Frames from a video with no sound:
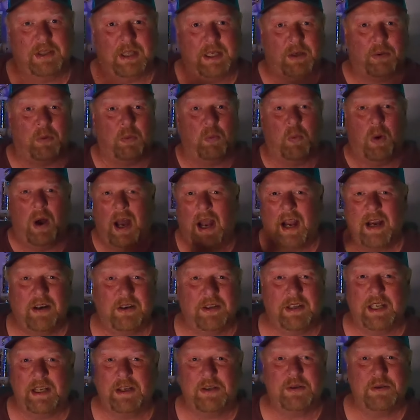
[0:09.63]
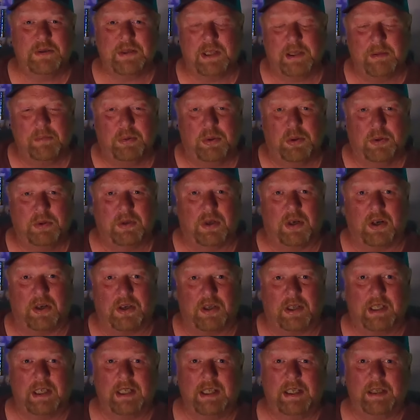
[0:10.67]
Like, why are they using a
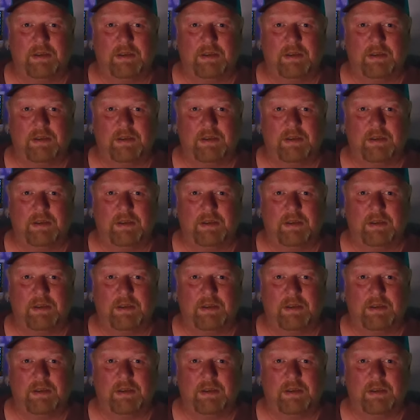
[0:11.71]
Bulldog?